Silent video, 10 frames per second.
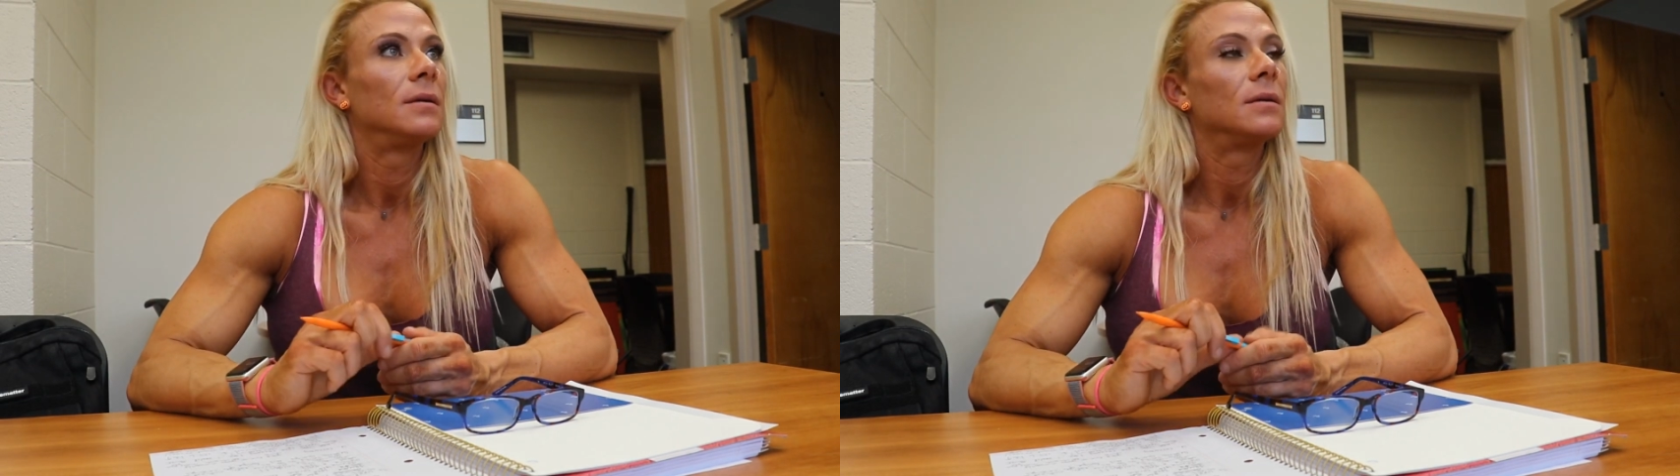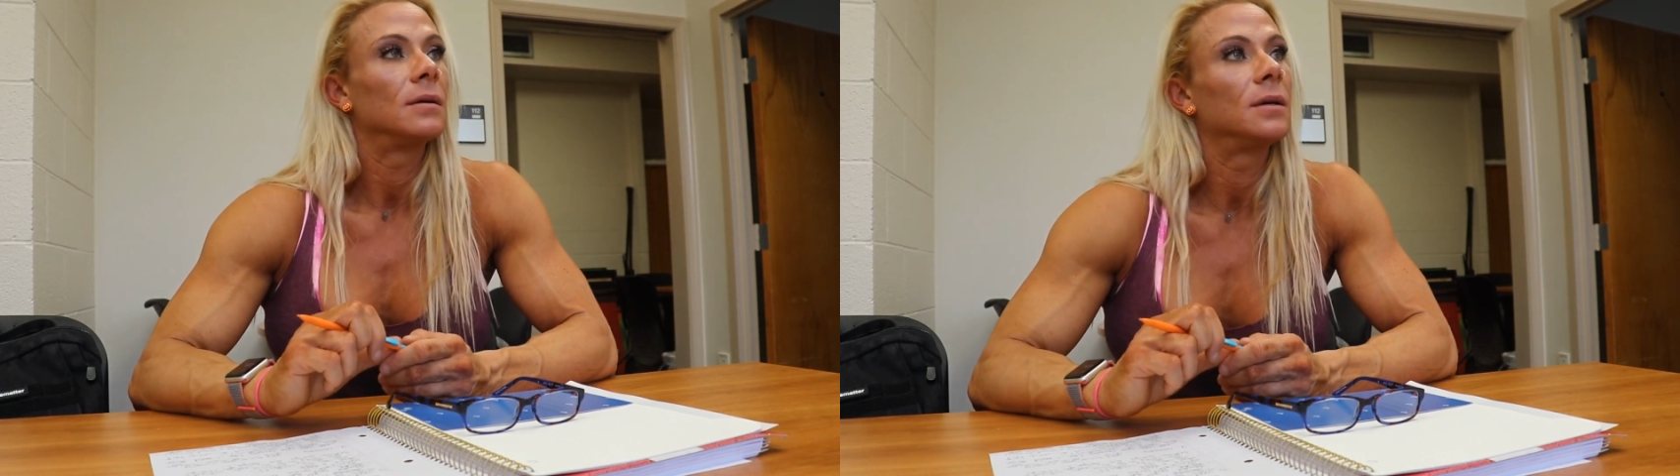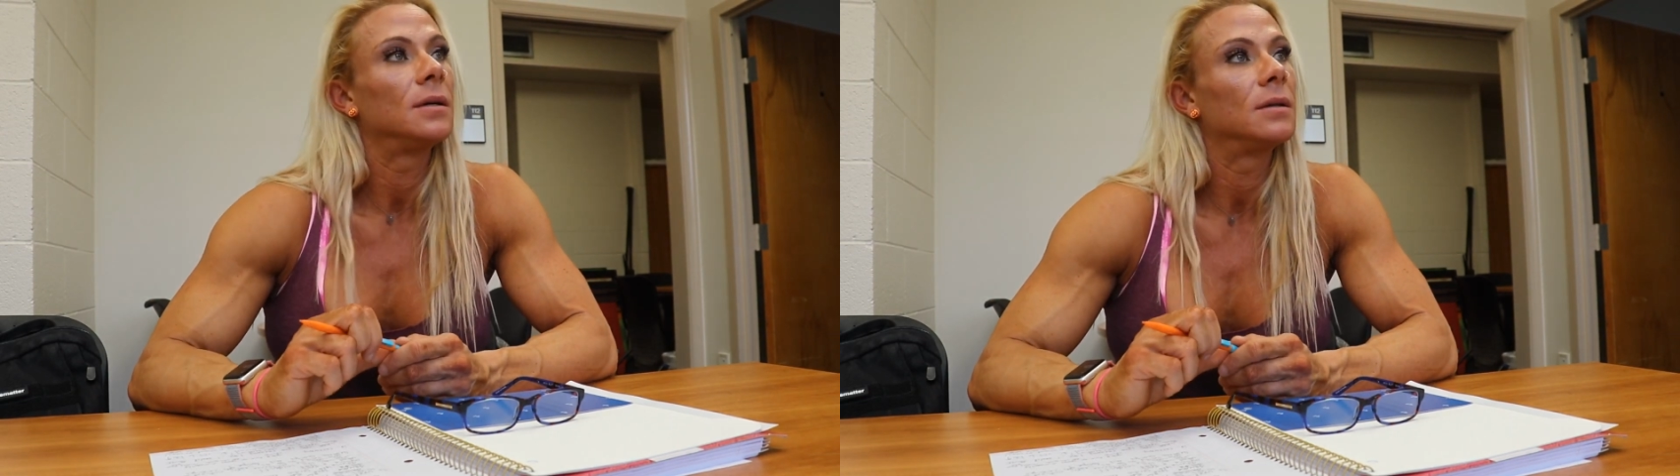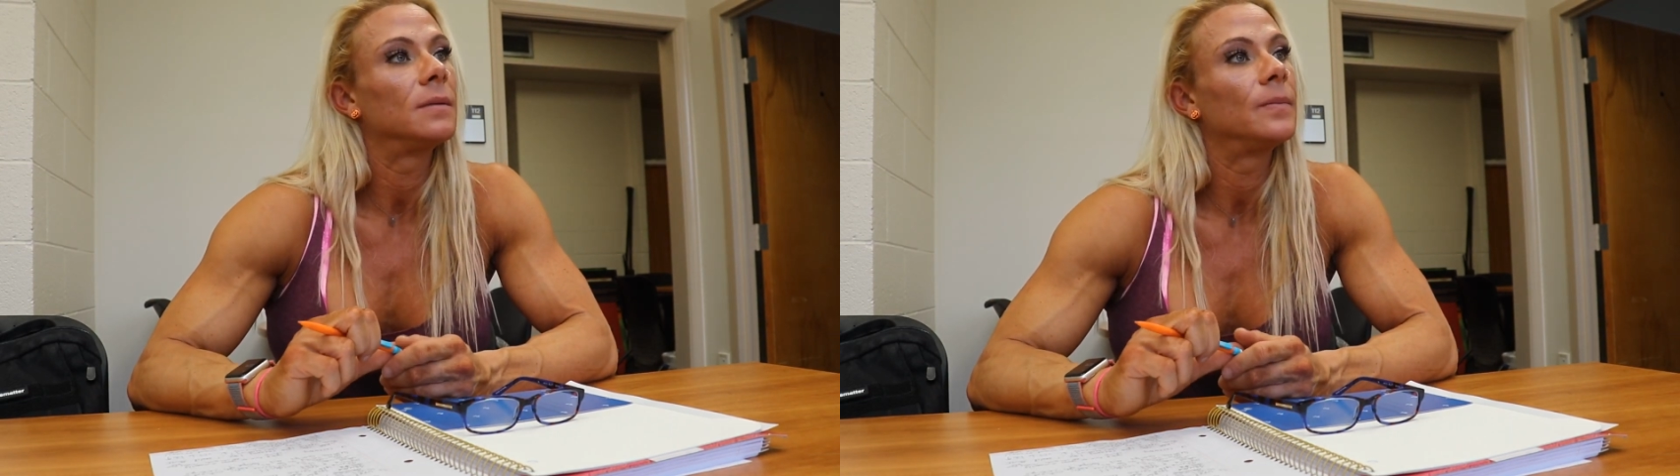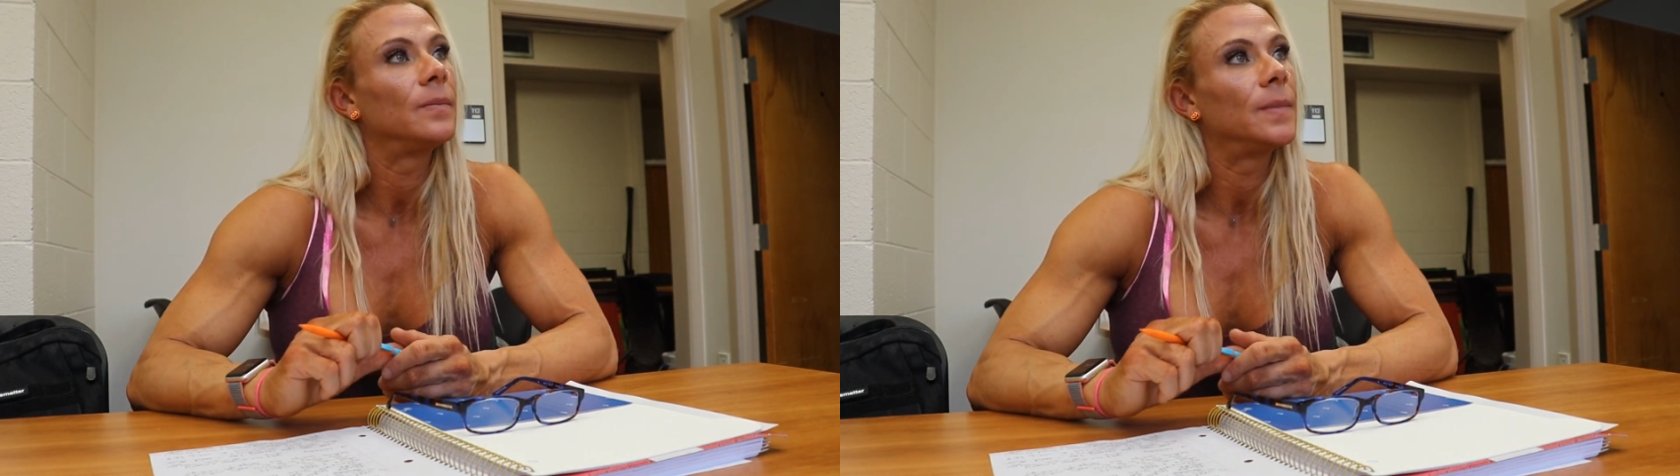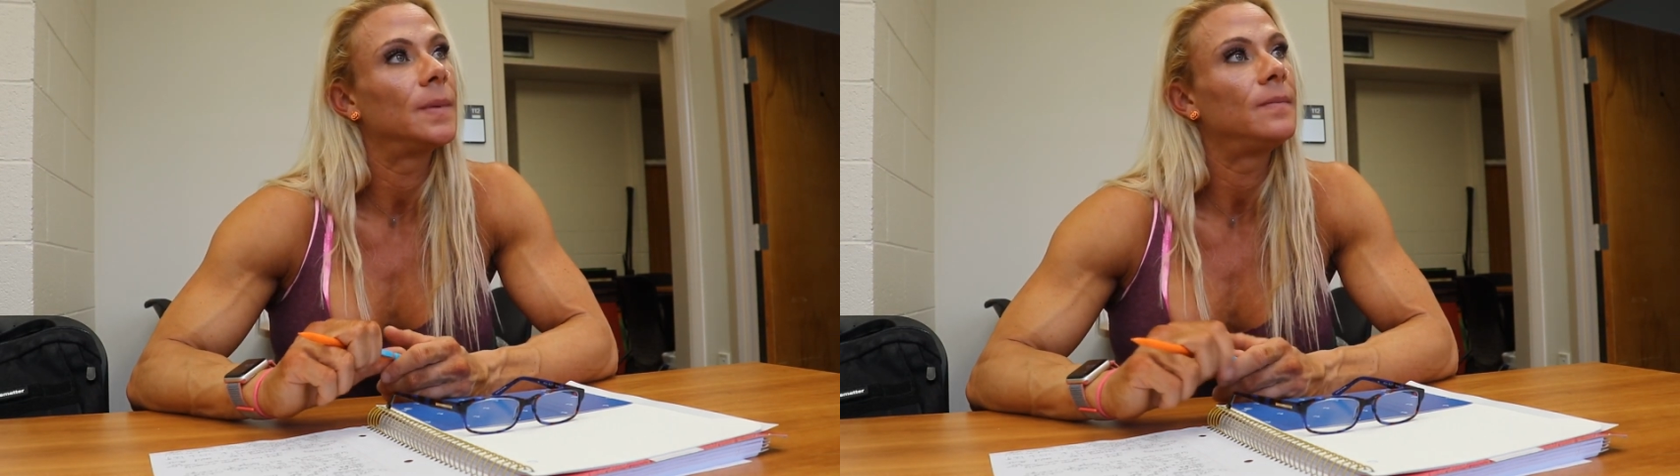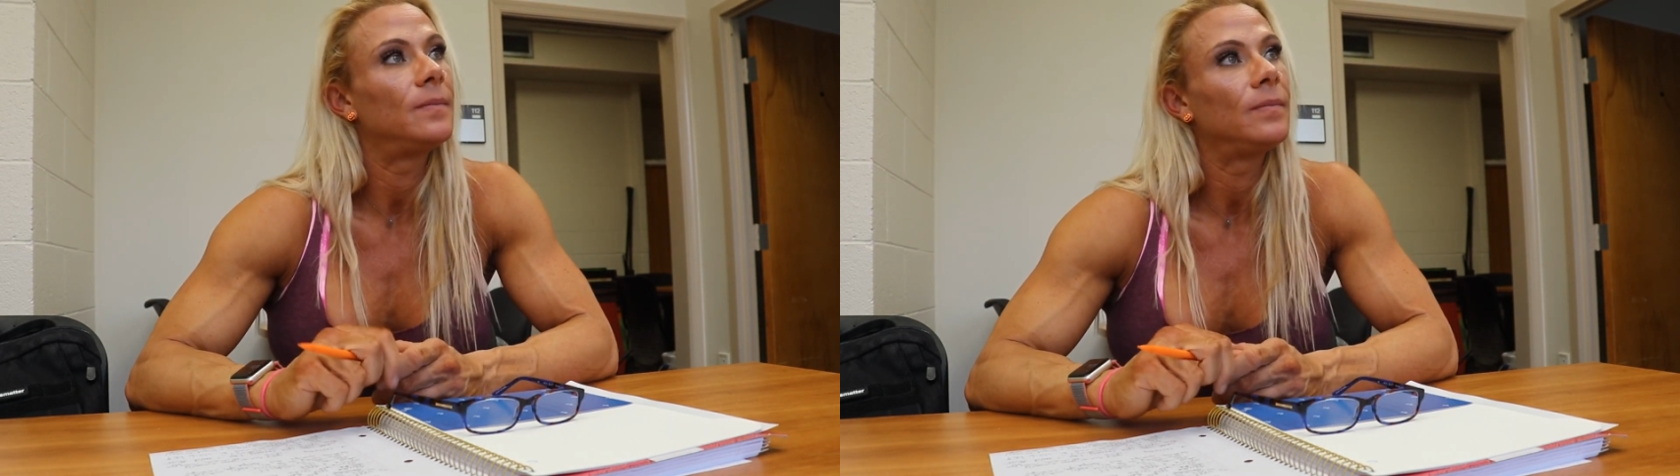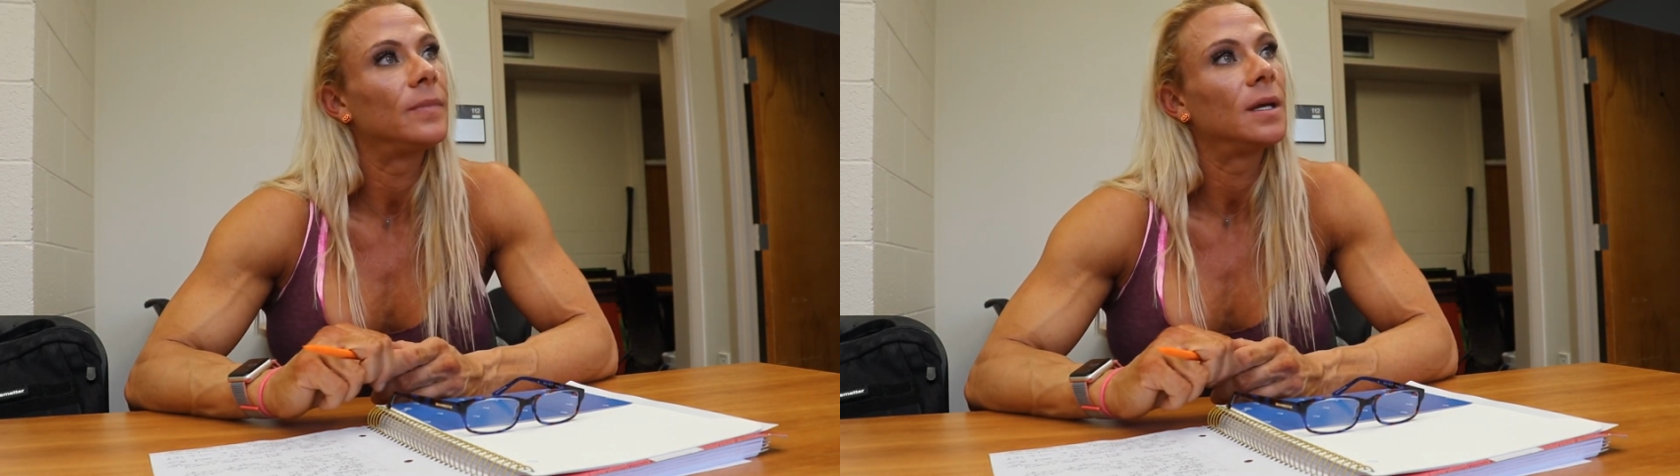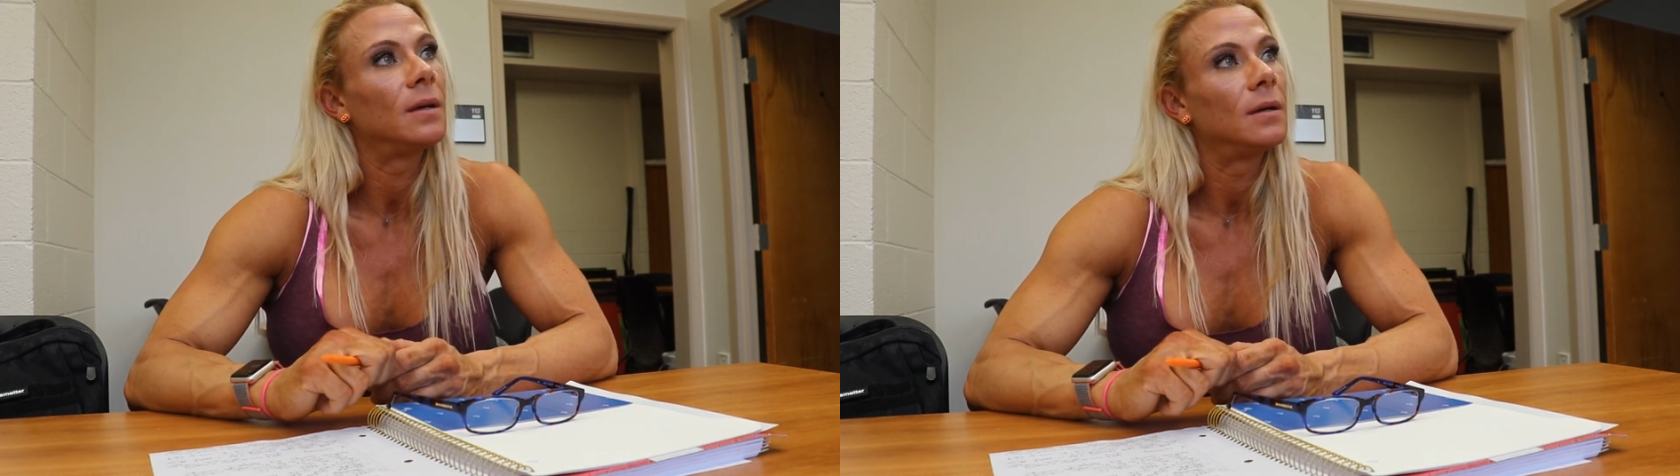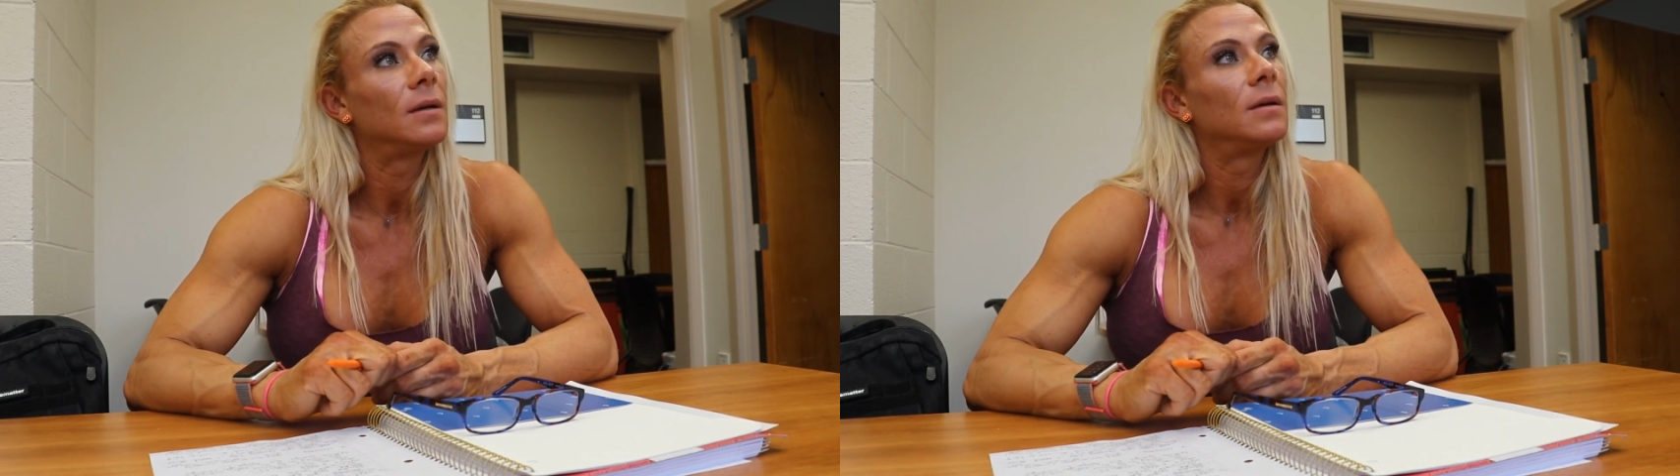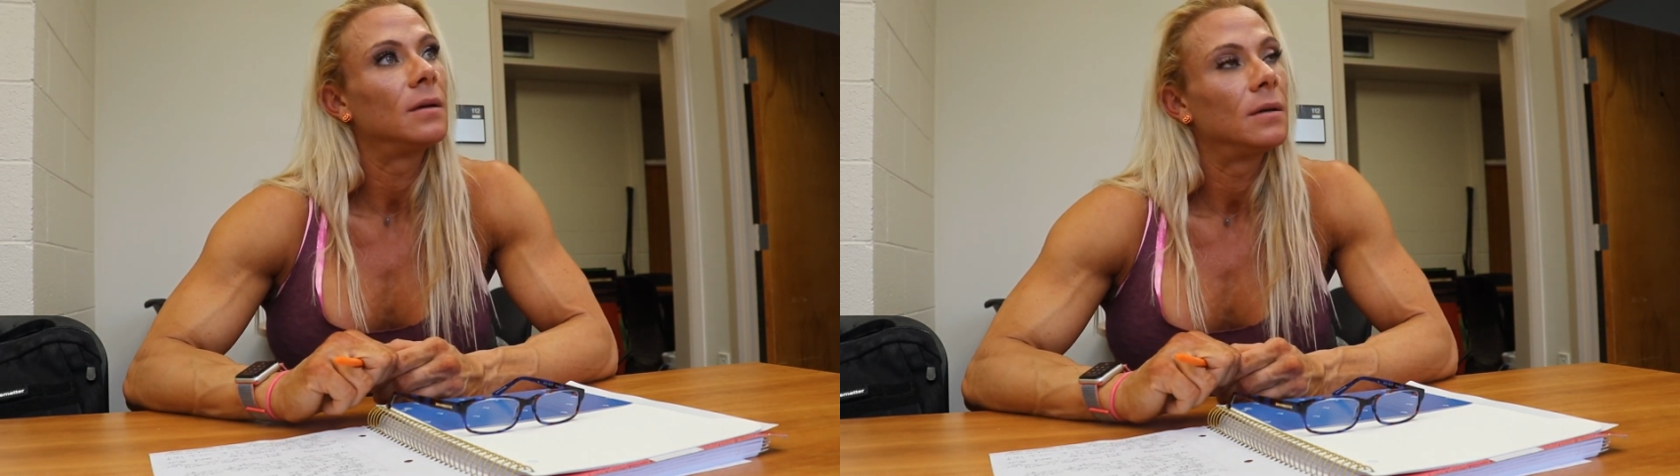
what is an unfair advantage.